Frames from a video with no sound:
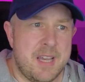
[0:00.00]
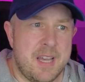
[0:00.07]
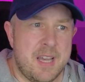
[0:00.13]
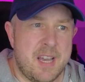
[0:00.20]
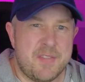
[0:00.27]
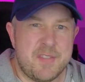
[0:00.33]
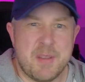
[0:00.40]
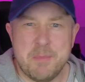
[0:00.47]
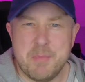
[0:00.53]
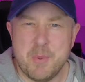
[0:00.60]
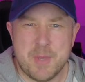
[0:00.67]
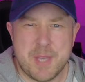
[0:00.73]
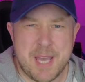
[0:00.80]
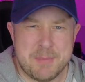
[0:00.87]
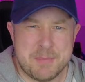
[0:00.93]
I've done
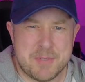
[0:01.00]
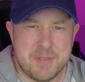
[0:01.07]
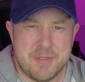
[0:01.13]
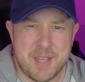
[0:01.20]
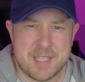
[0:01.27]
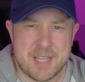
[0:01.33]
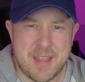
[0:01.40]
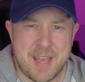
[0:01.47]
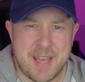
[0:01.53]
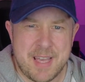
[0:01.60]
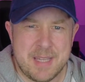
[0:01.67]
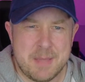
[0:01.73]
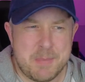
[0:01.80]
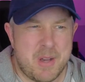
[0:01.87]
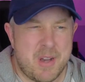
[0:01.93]
boot camps and things like that
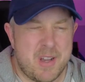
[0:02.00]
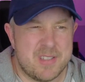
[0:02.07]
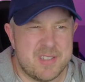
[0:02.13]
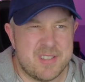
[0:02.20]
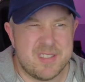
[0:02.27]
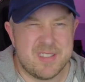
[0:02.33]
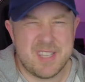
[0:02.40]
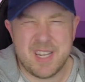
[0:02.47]
in the past.